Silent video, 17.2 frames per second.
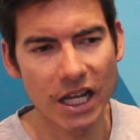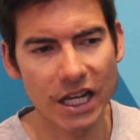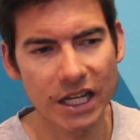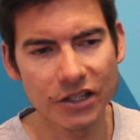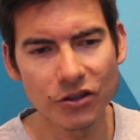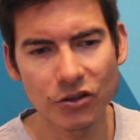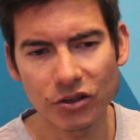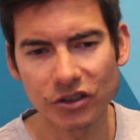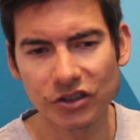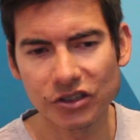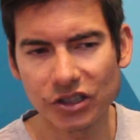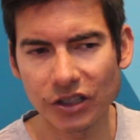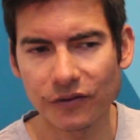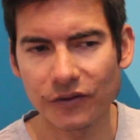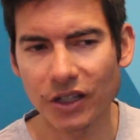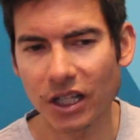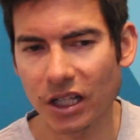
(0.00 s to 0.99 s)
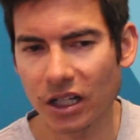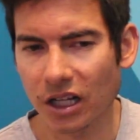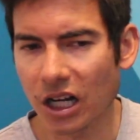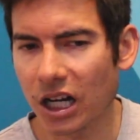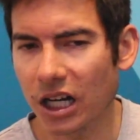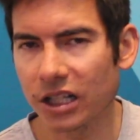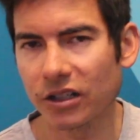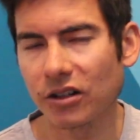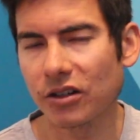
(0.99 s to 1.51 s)
and you could see if they had a
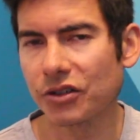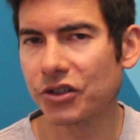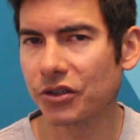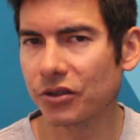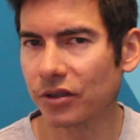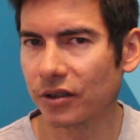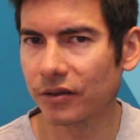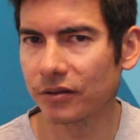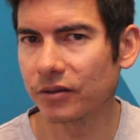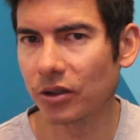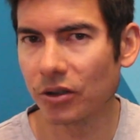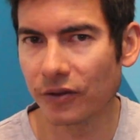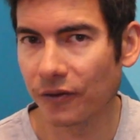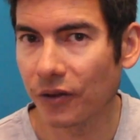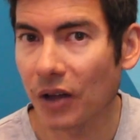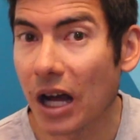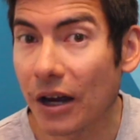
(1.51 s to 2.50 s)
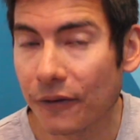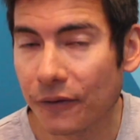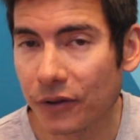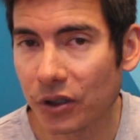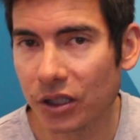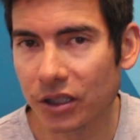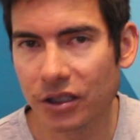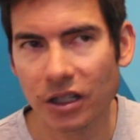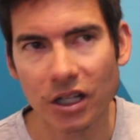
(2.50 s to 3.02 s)
high arch or a, a flat
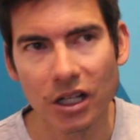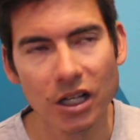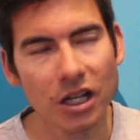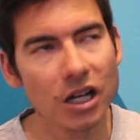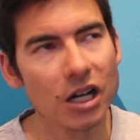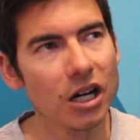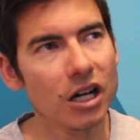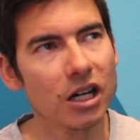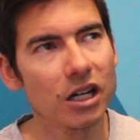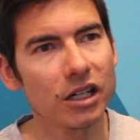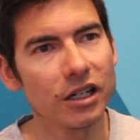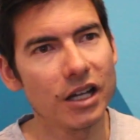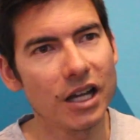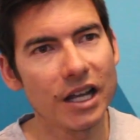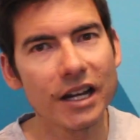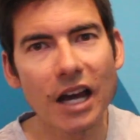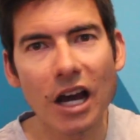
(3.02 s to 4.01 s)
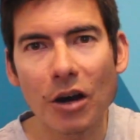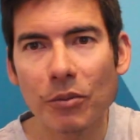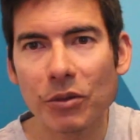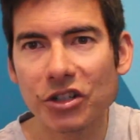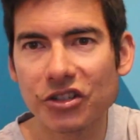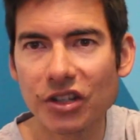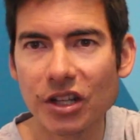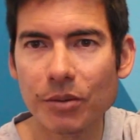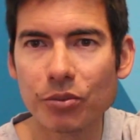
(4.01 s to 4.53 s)
foot uh, and how
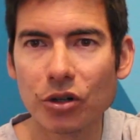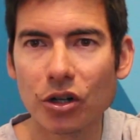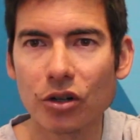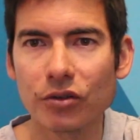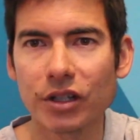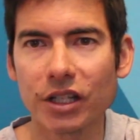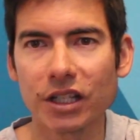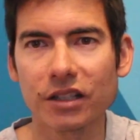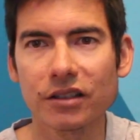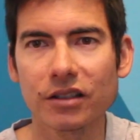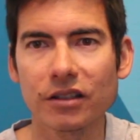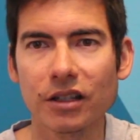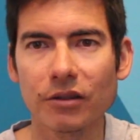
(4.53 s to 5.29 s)
much they pronate.